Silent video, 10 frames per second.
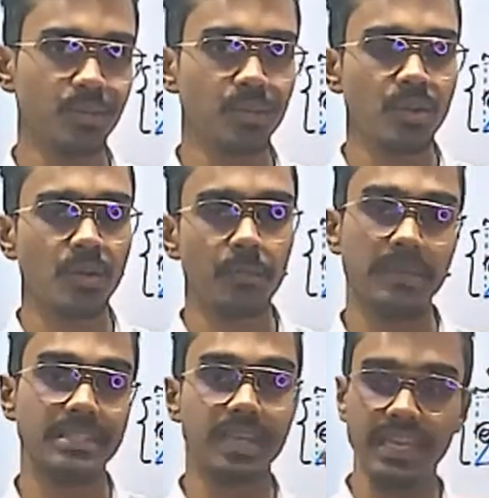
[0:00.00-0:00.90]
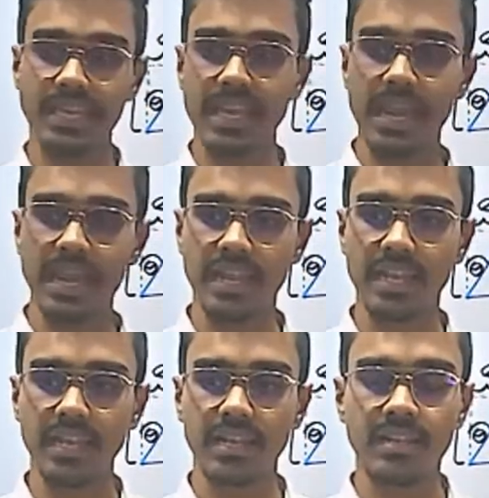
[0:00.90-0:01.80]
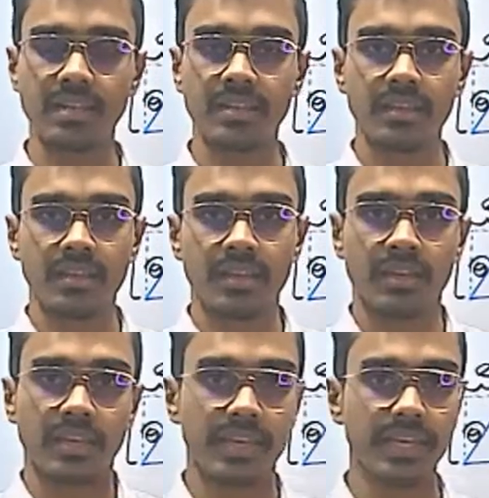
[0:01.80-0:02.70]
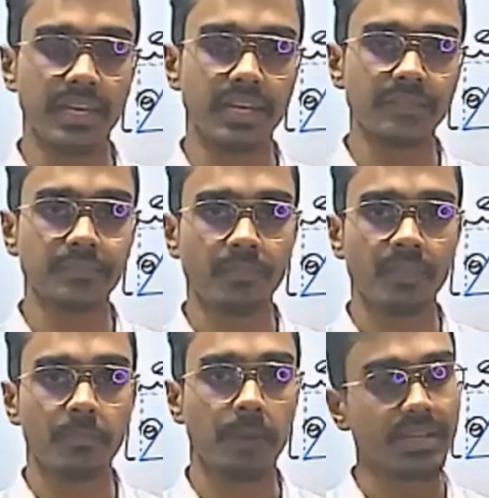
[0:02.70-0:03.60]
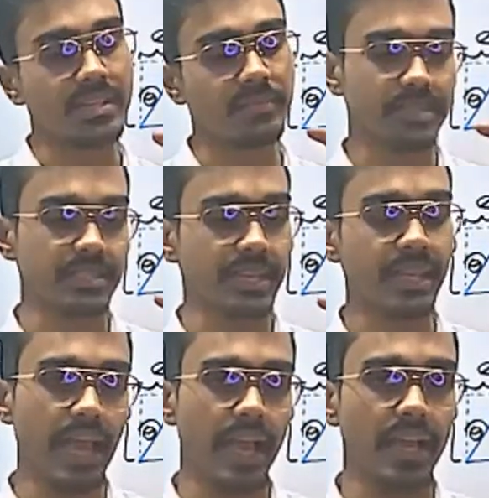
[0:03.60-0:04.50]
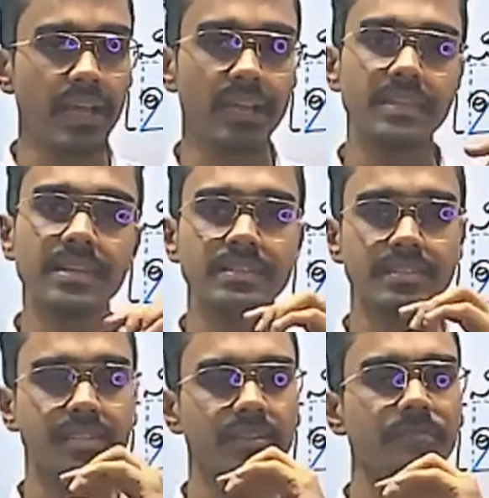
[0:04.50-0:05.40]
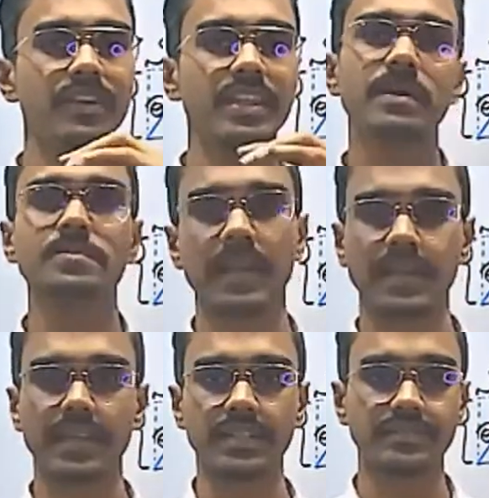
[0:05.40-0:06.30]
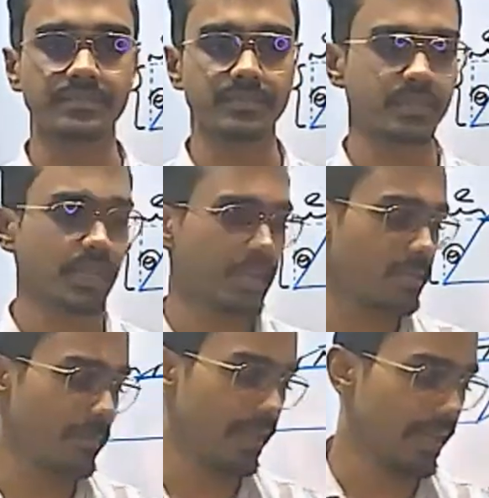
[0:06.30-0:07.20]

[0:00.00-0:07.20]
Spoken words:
measure E and L here, but measuring angle is very much practical, right? Make a